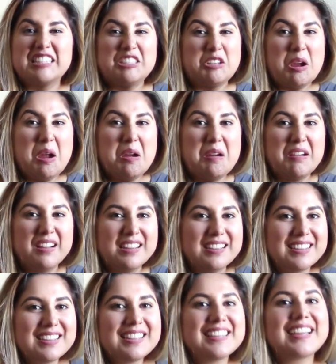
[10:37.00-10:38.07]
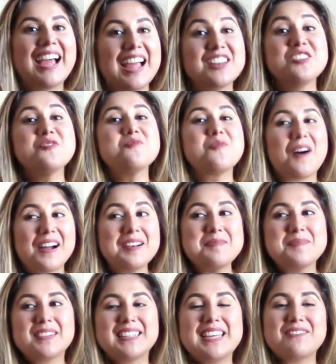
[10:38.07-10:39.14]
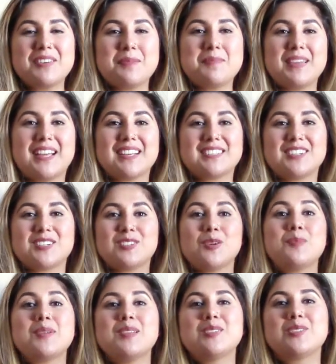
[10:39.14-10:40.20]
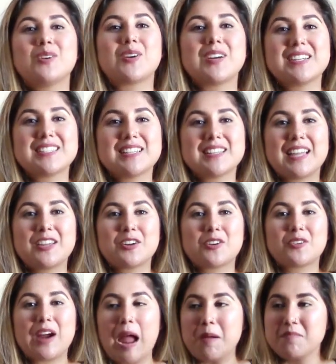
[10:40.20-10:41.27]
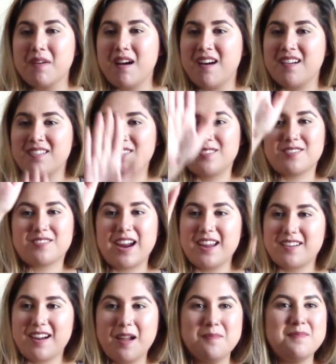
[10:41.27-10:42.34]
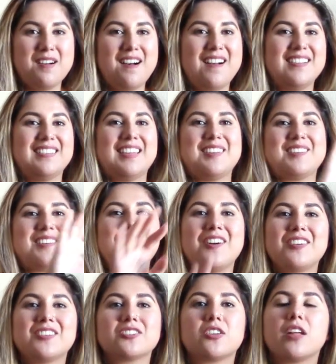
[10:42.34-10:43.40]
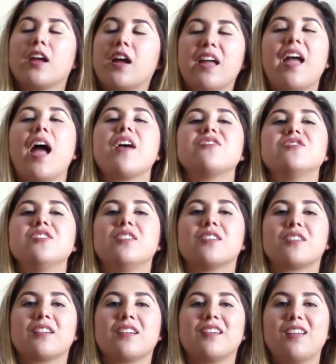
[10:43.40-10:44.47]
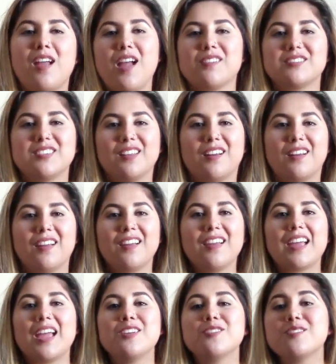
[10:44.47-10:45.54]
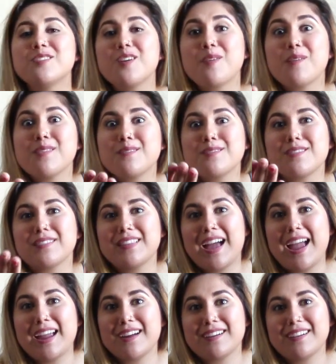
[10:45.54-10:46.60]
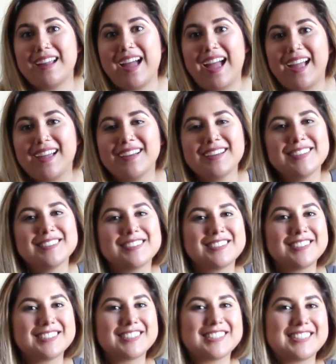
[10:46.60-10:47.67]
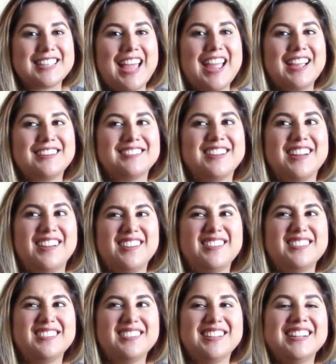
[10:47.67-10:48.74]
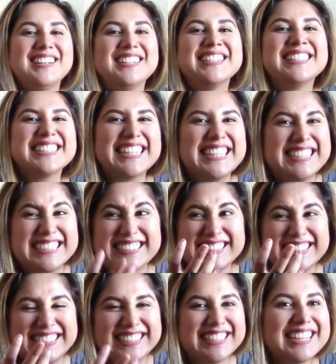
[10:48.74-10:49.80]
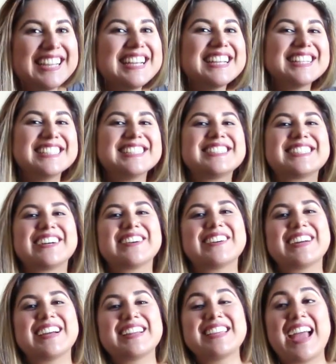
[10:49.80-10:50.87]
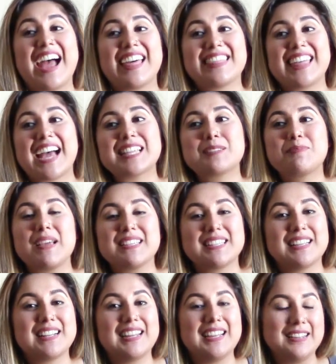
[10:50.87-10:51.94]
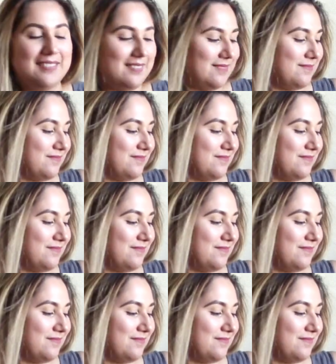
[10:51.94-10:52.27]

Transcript: true, and you want to believe it because there's so many stories, and like your grandma and your great grandma and like your uncles are like, yeah, I've seen her, and you don't know whether they're lying or not, so you're just like like, so yeah, that's basically